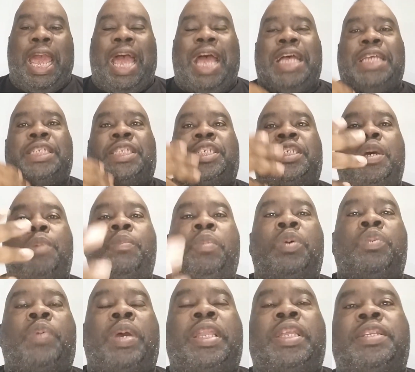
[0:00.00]
As
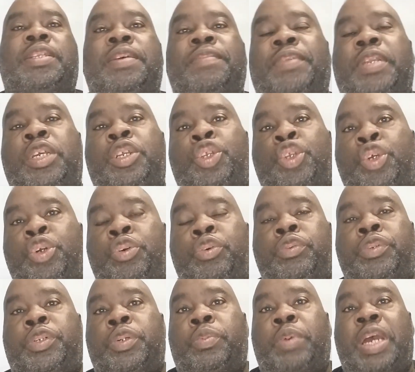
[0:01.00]
someone relatively
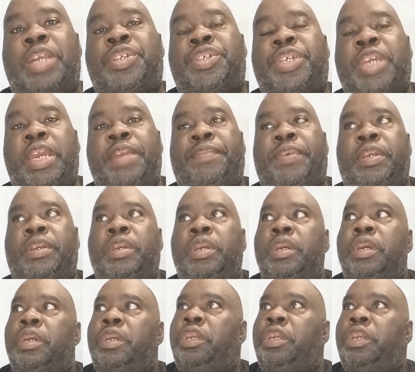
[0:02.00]
new to wet shaving,